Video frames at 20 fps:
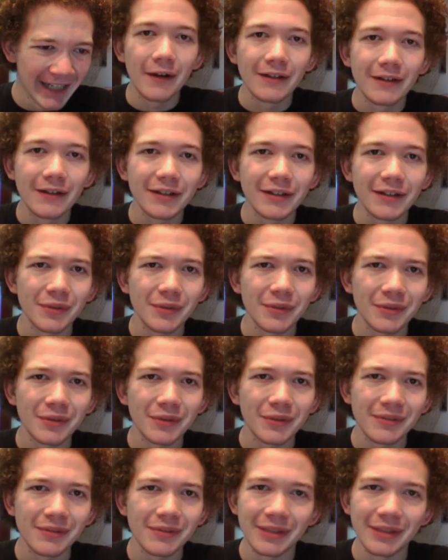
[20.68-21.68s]
This one was
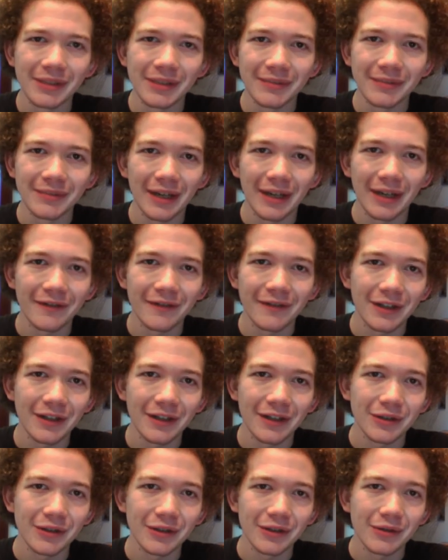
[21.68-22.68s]
submitted by a
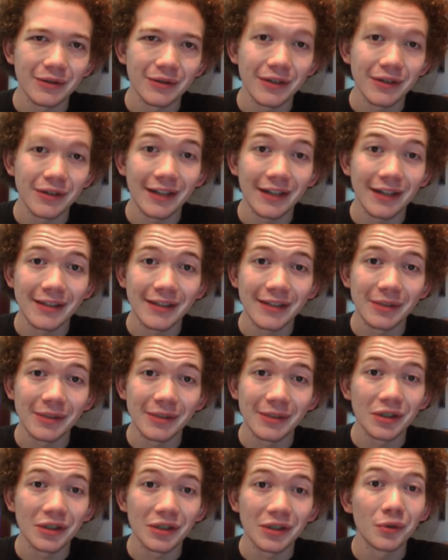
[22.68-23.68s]
fellow whose last name is
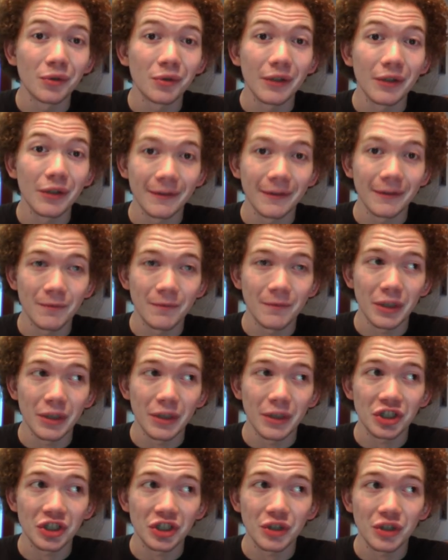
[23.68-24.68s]
Arukan,
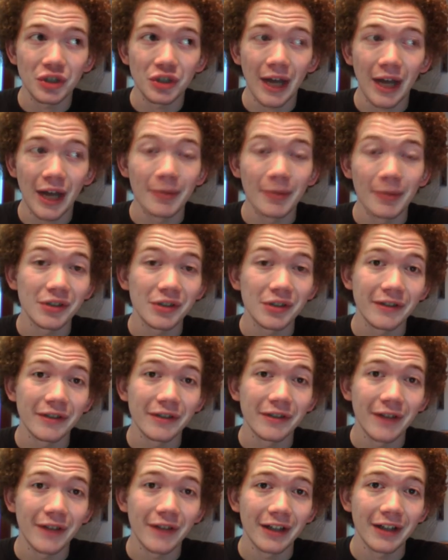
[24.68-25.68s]
which I personally
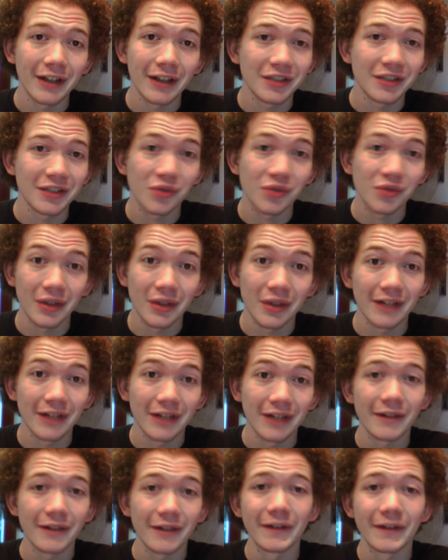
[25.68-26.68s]
find
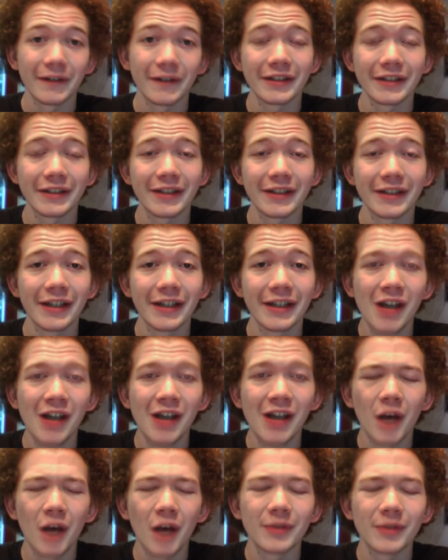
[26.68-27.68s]
extraordinarily fun to say.
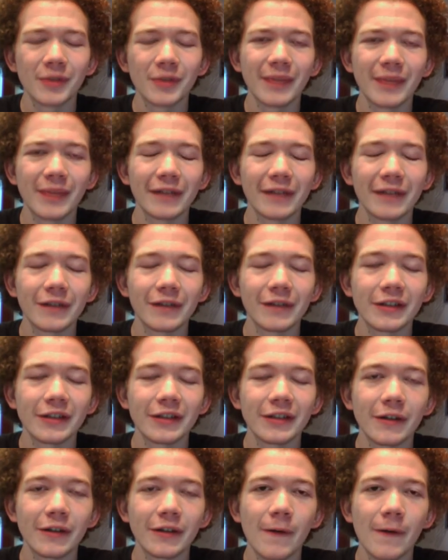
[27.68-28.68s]
Almost painfully
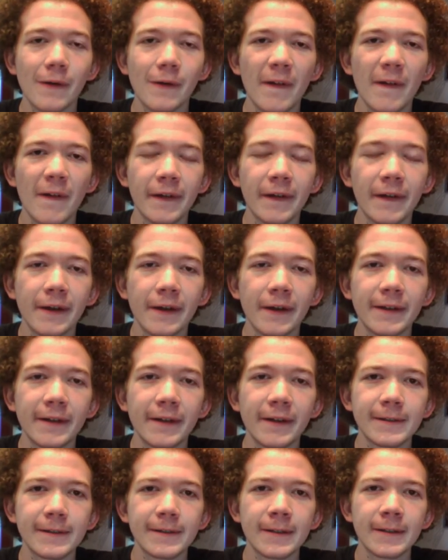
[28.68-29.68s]
so.
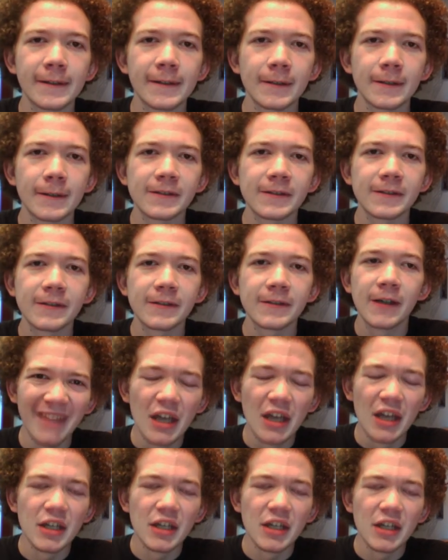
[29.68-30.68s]
It hurts.
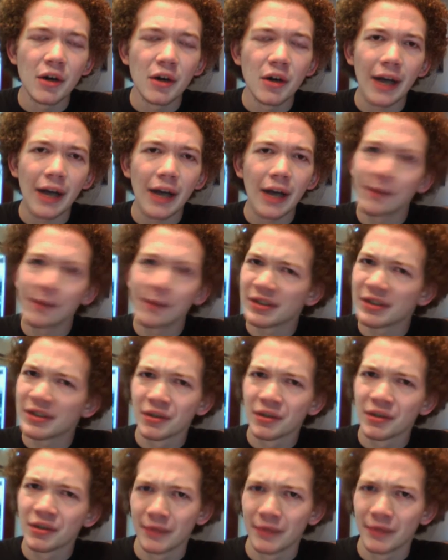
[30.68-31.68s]
You know what? I'm just gonna
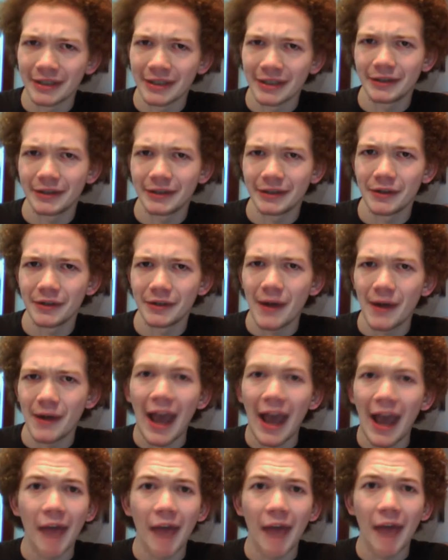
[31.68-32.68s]
read it to you,
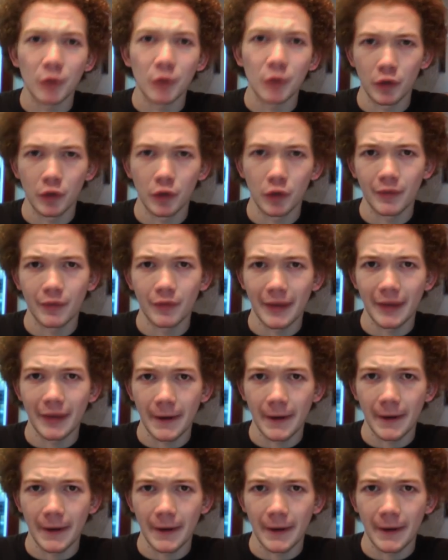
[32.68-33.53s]
and we'll go from there.